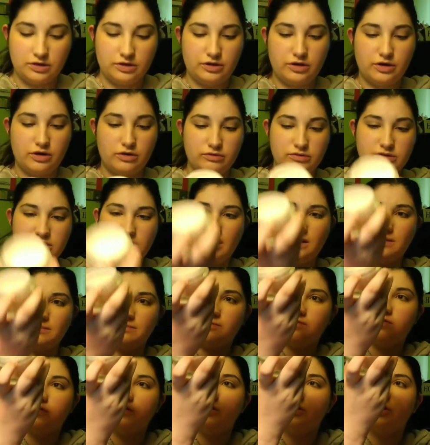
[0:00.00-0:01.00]
No
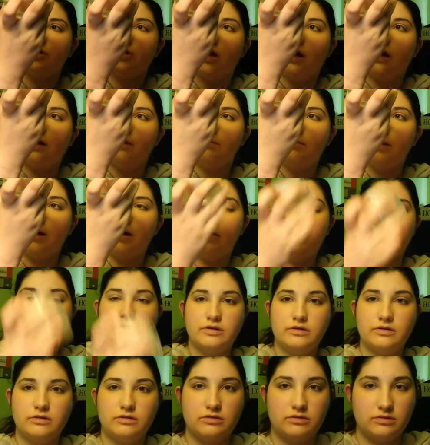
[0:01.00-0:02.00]
Time for Shine
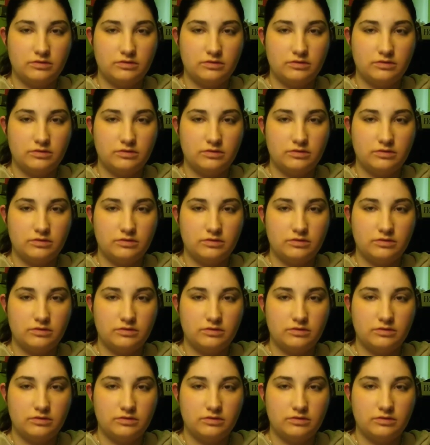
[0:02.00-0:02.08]
powder.